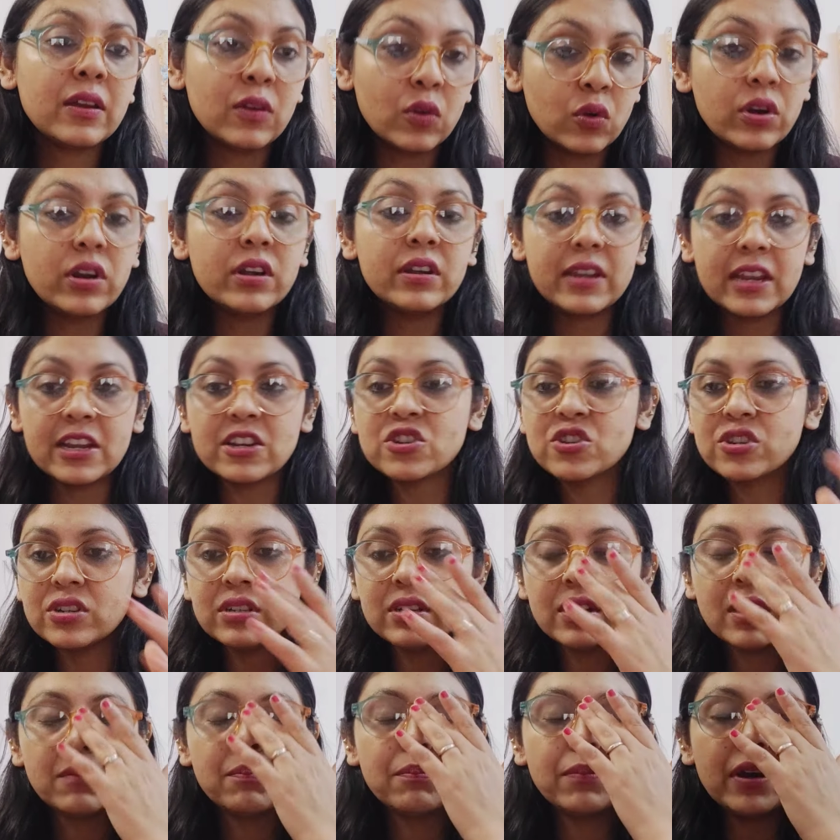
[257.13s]
good intention
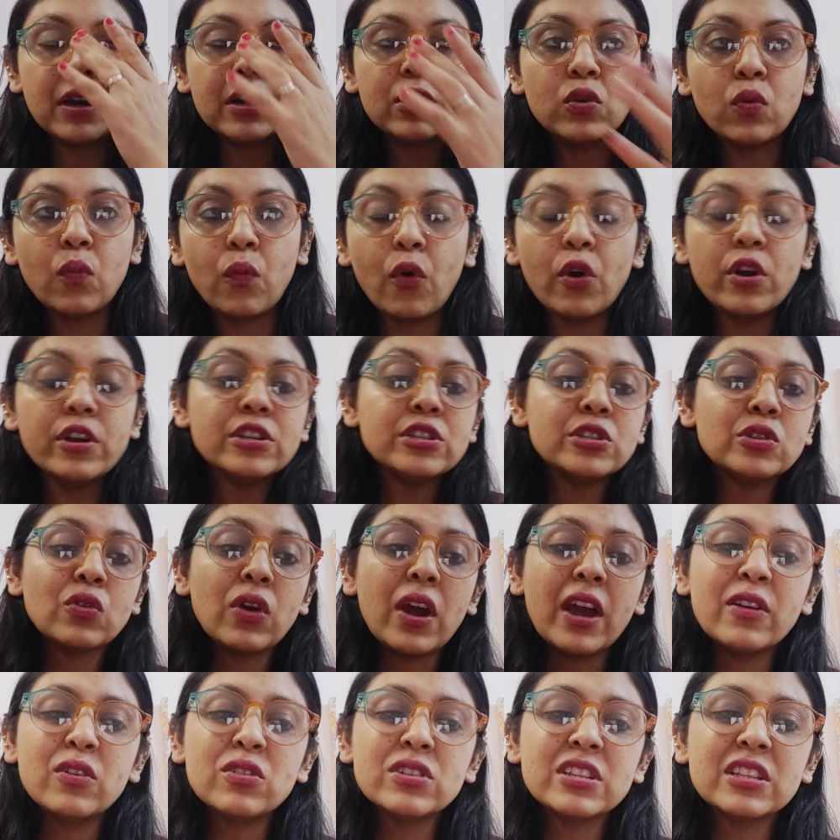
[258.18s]
but towards you
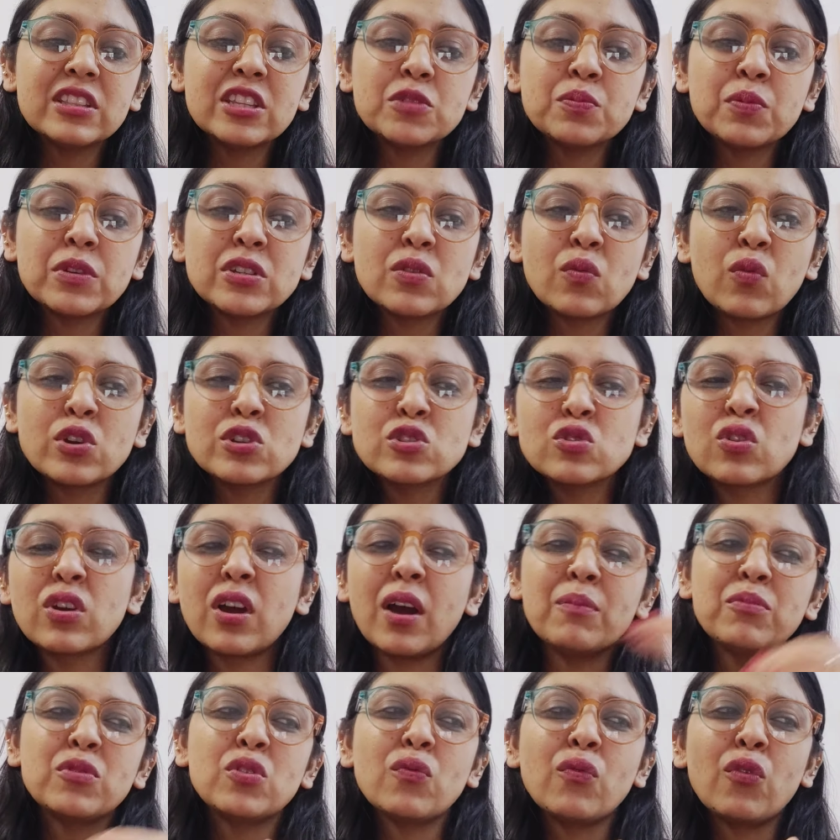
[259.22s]
i don't see this person wants to
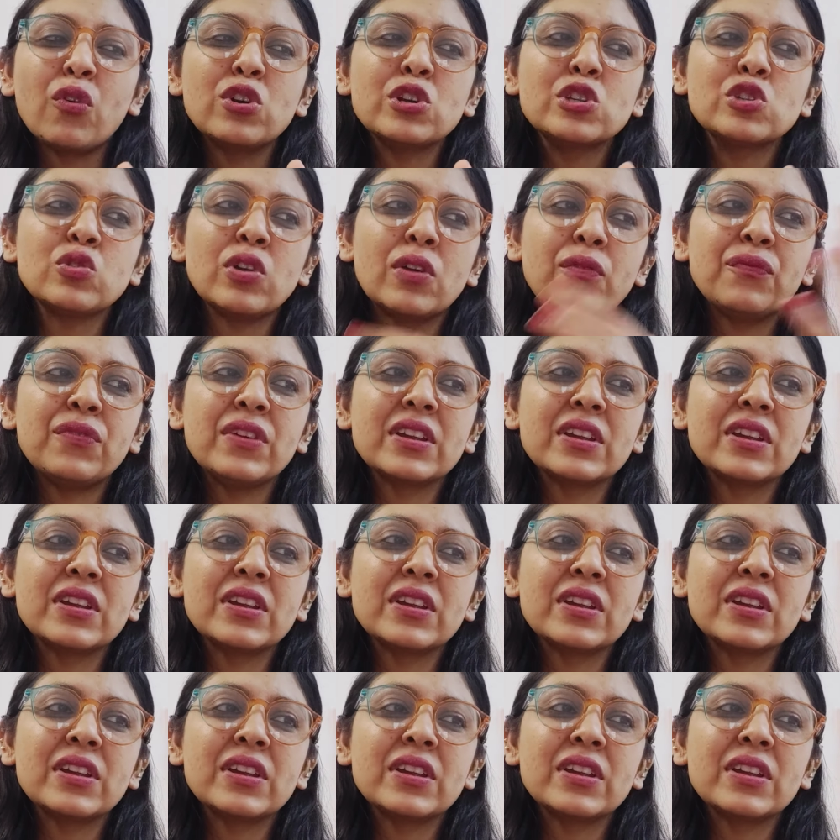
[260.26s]
come towards you and